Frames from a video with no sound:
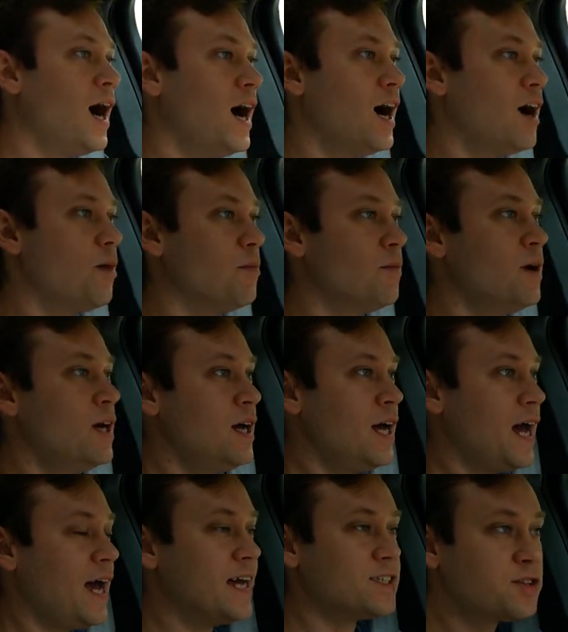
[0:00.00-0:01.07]
Um,
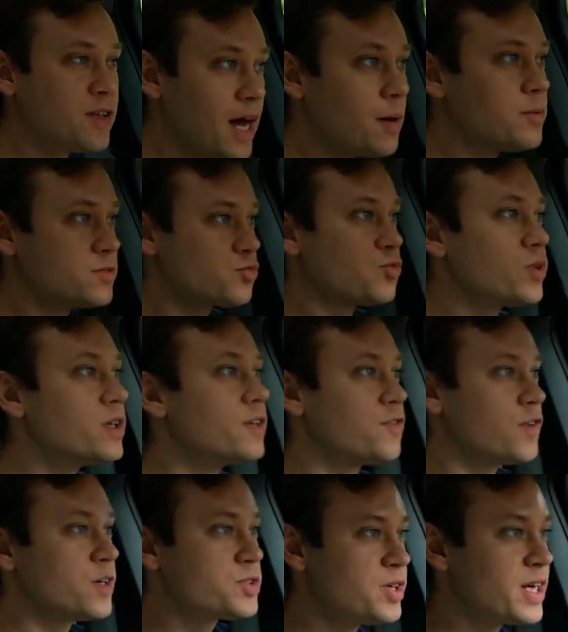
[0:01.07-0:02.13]
and so that was really
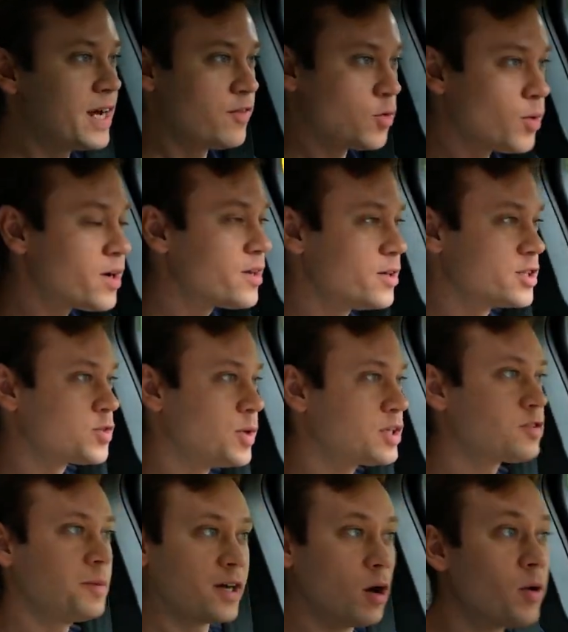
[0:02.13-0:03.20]
frustrating every one of those
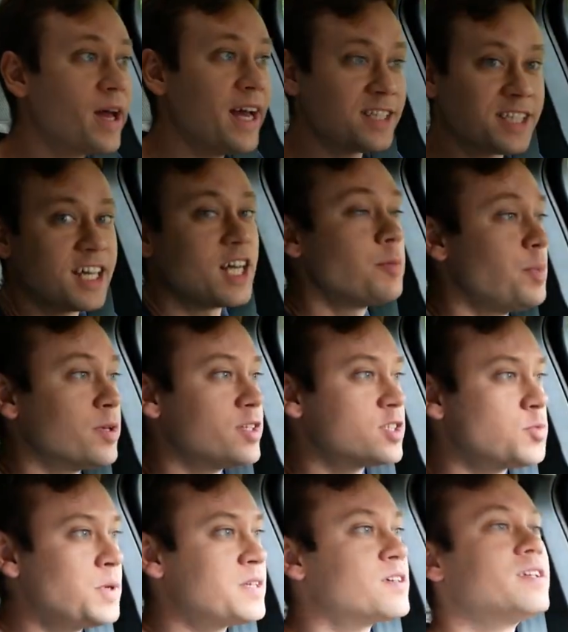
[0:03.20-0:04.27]
weeks. I'm like, okay, it's going to get built
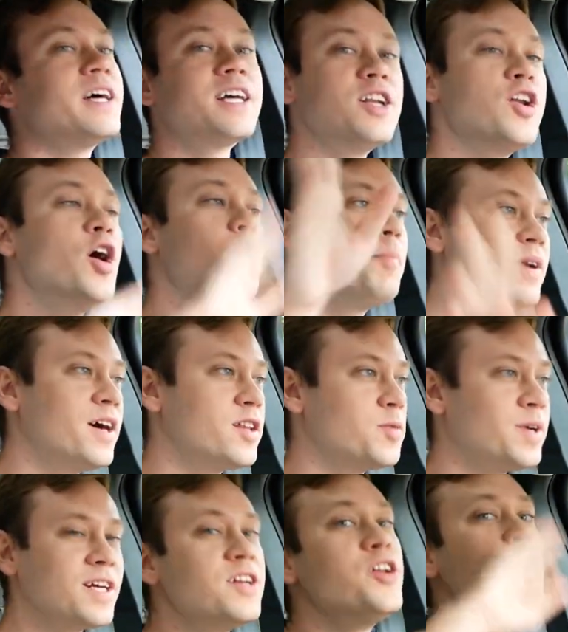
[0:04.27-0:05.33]
this week. And they're like, nope, another
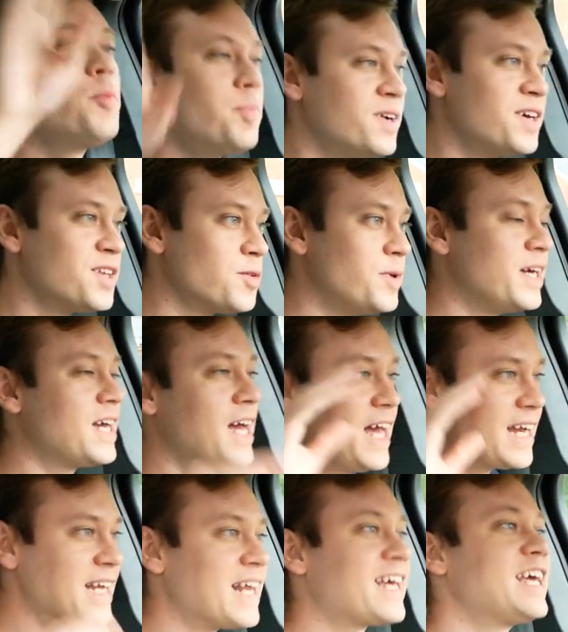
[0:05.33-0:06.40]
week, nope, another week.
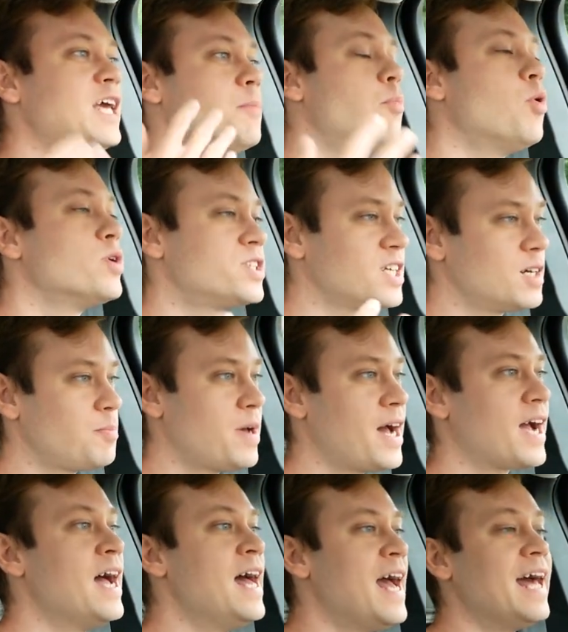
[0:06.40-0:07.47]
And like keep pushing it
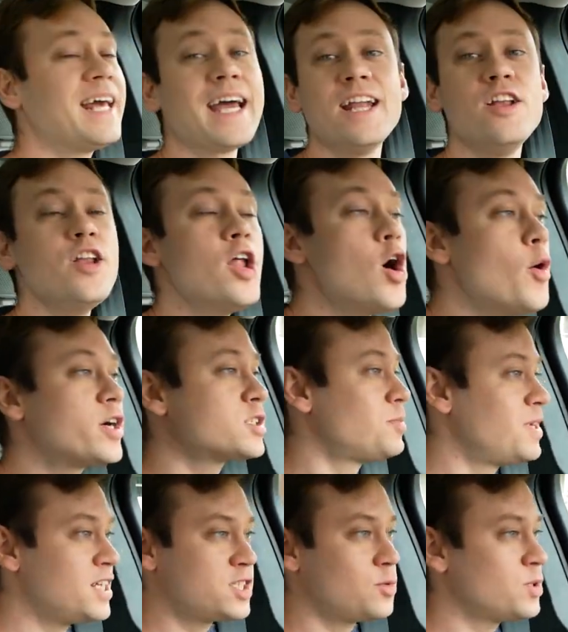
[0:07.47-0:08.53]
back. And again, no
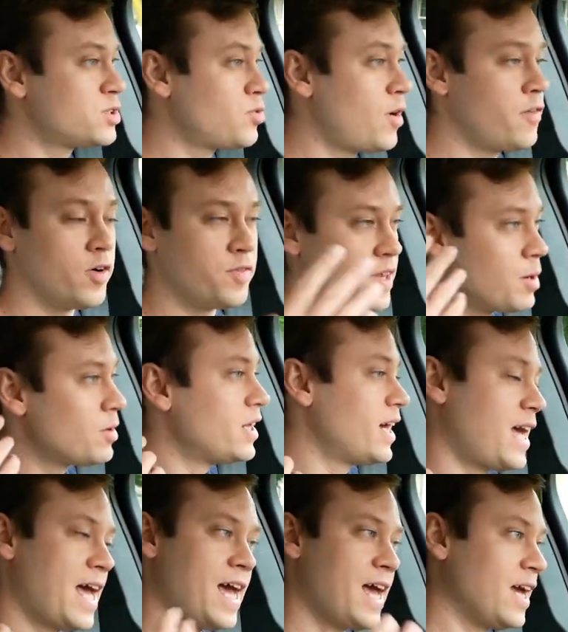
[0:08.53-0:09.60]
explanation whatsoever. If they were
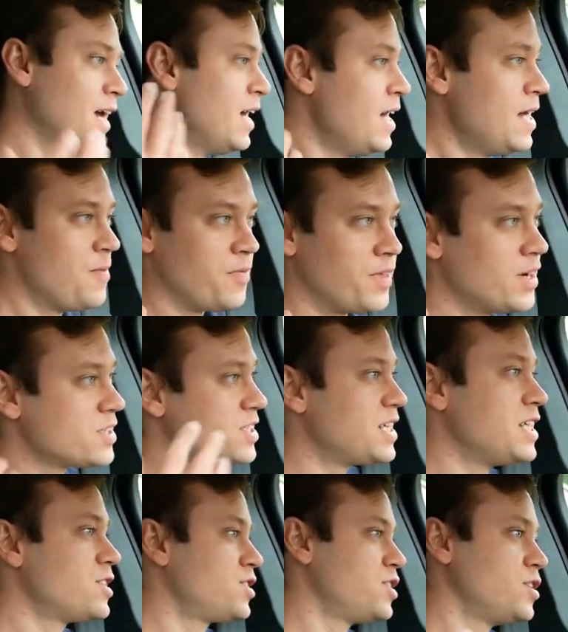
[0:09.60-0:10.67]
like, hey, there's an
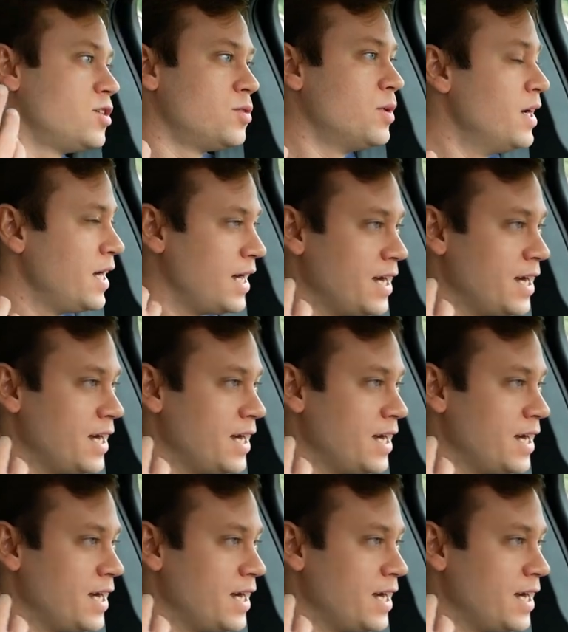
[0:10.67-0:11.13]
issue.